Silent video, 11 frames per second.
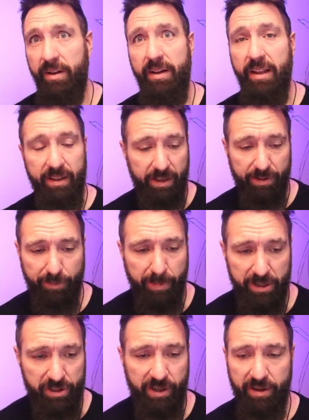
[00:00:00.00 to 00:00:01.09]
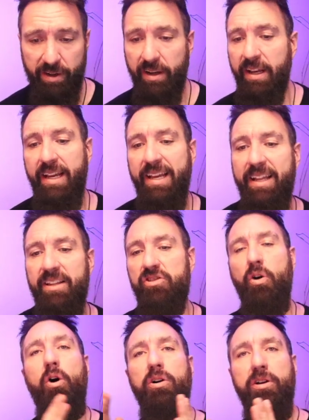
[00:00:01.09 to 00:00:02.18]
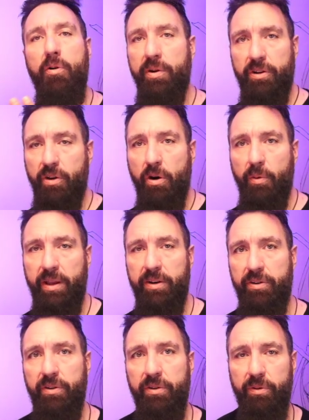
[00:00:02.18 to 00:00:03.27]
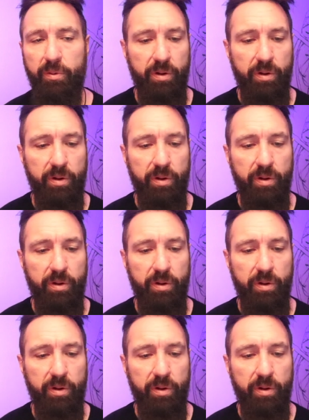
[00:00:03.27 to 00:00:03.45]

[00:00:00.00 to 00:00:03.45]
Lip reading: in the information here, it's all going to go into